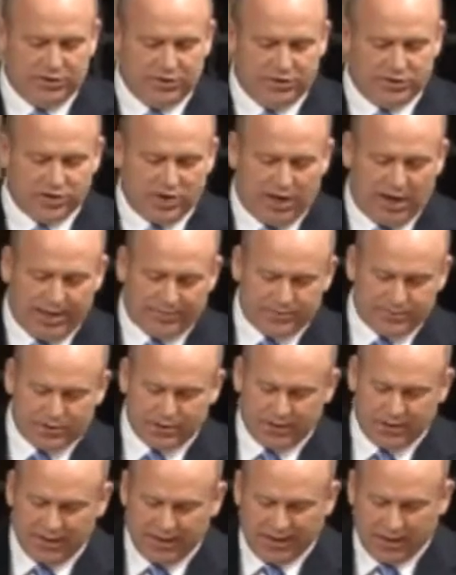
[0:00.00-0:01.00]
new jobs
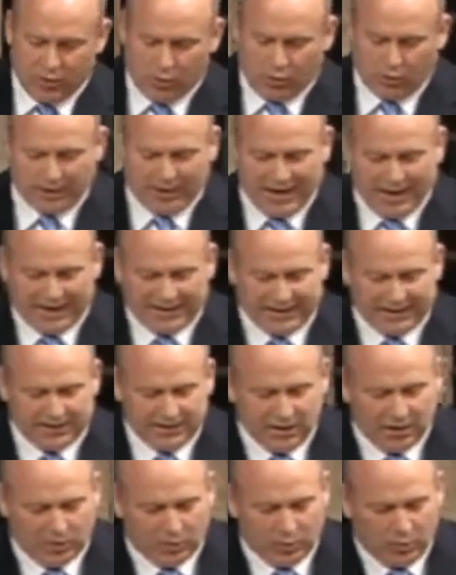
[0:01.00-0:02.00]
or
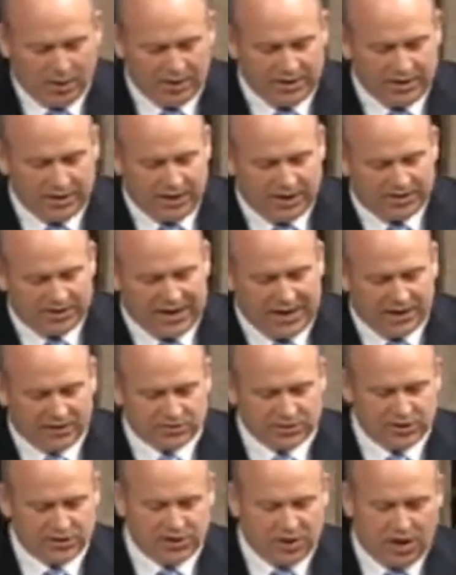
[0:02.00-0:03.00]
adding
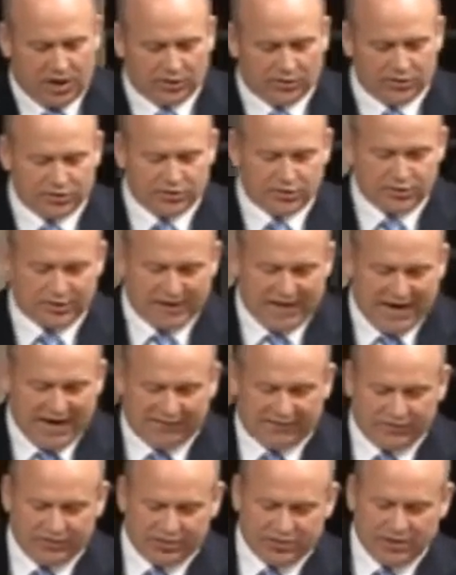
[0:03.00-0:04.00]
$1,000 to the
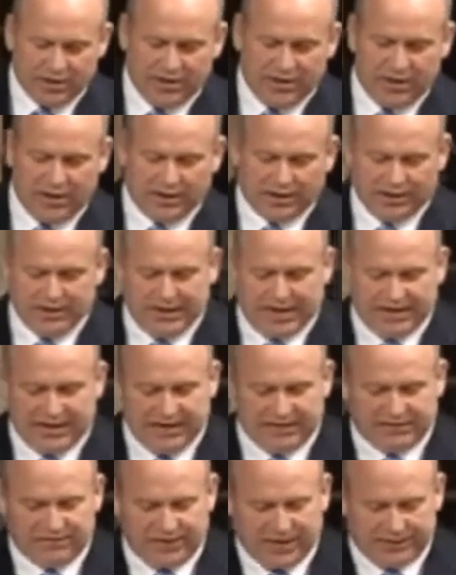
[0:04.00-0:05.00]
average
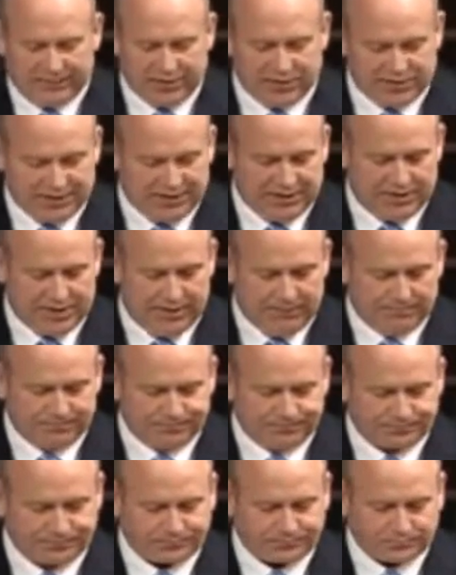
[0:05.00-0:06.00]
Canadian family's income.
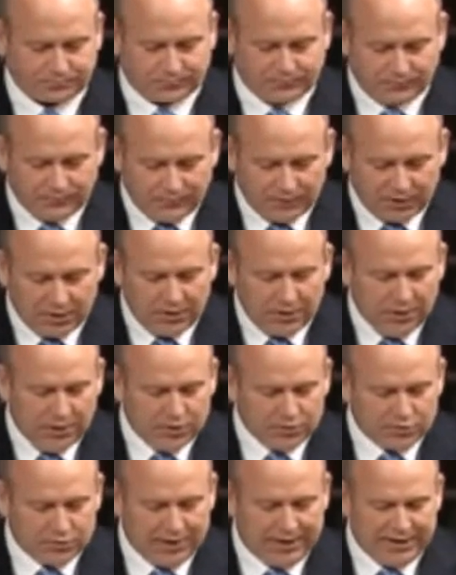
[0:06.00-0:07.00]

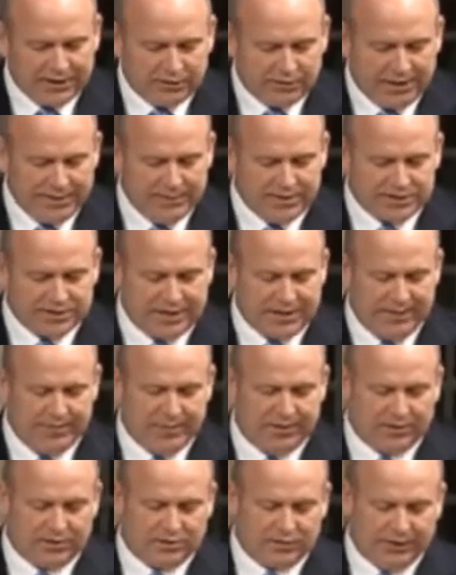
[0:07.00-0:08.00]
Trade agreements
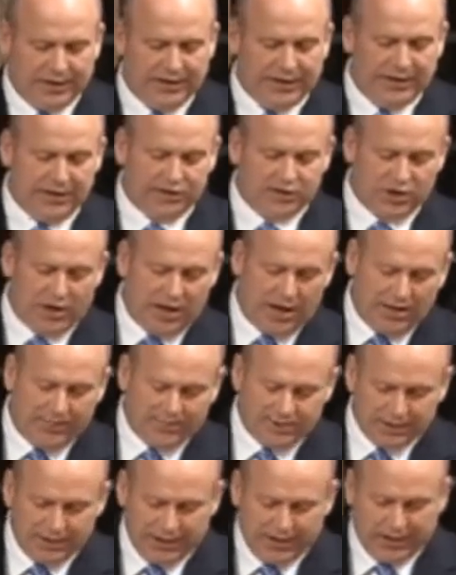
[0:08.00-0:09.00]
aim at creating
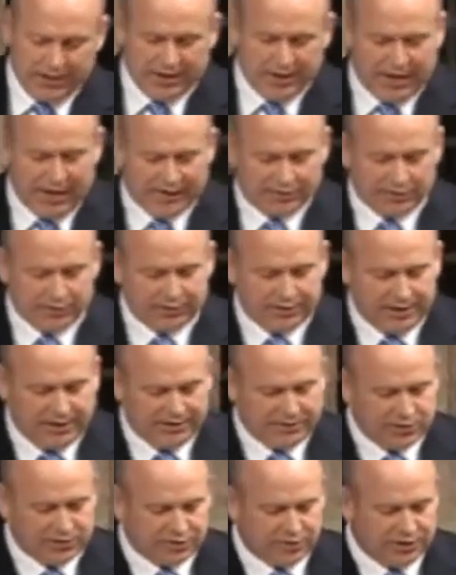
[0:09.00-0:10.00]
jobs in high-growth
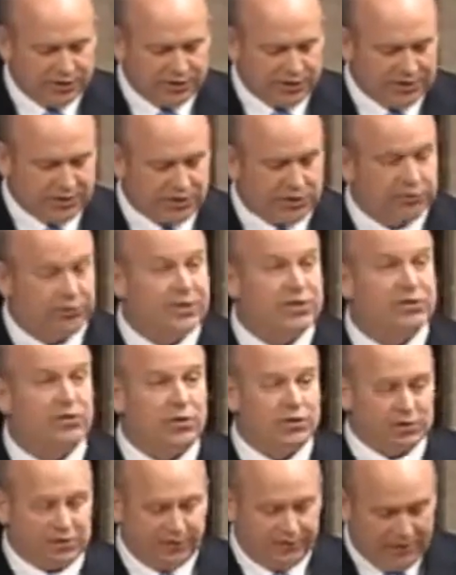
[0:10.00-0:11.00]
industries such as
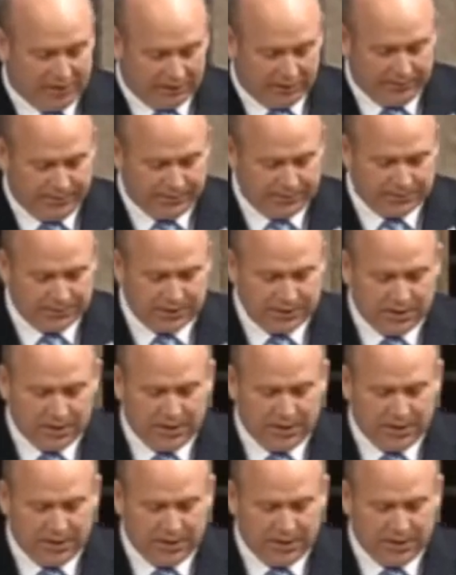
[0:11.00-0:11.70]
resource development,